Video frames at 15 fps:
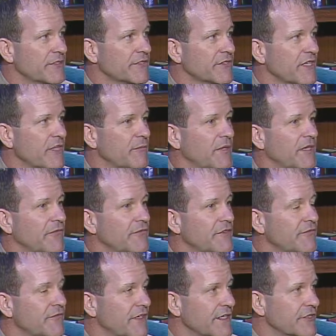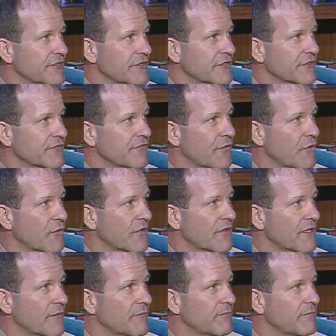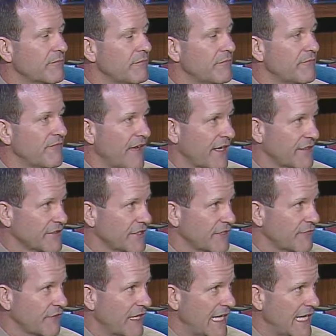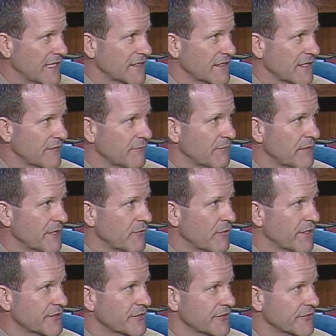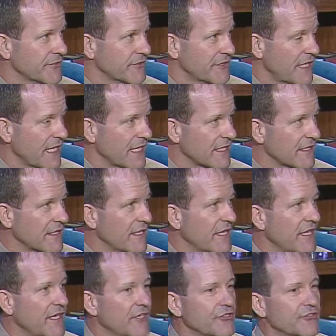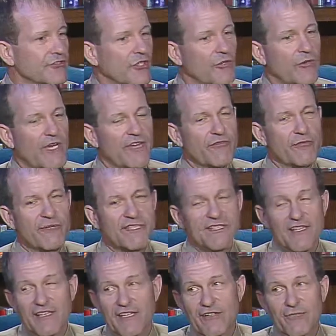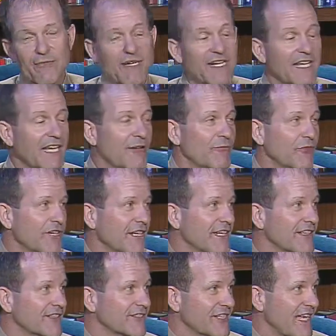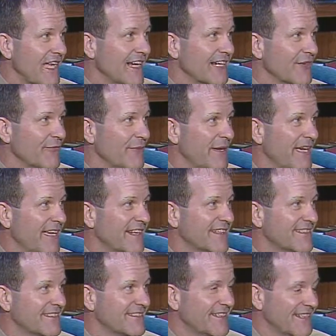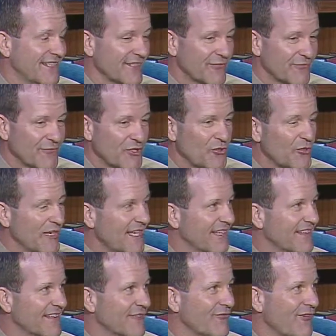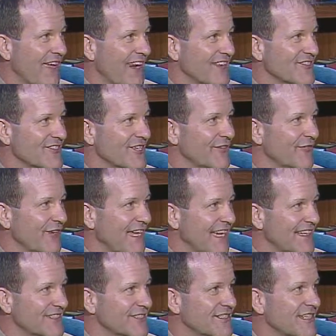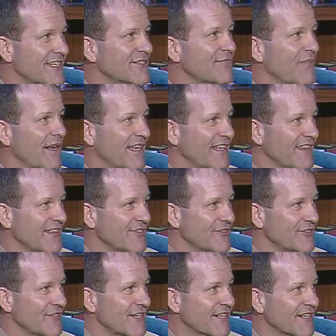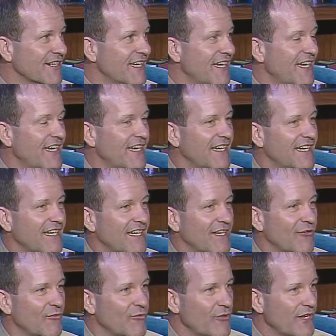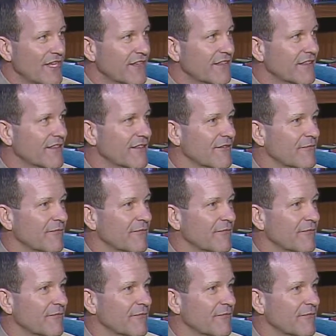some of the fixtures for the Fantasy of Lights at Midwestern State. So I've been telling everybody I'm really excited about viewing the Fantasy of Lights display this year with